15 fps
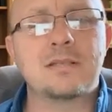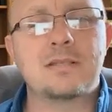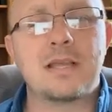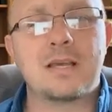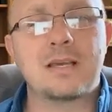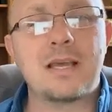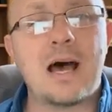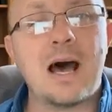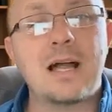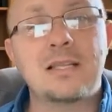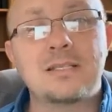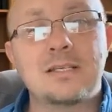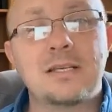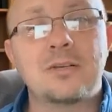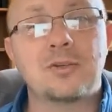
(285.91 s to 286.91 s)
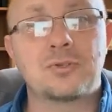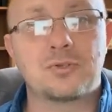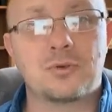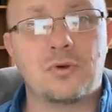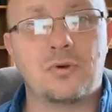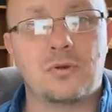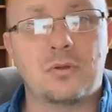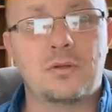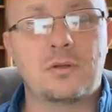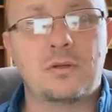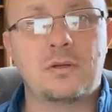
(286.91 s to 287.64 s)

us that God is in control.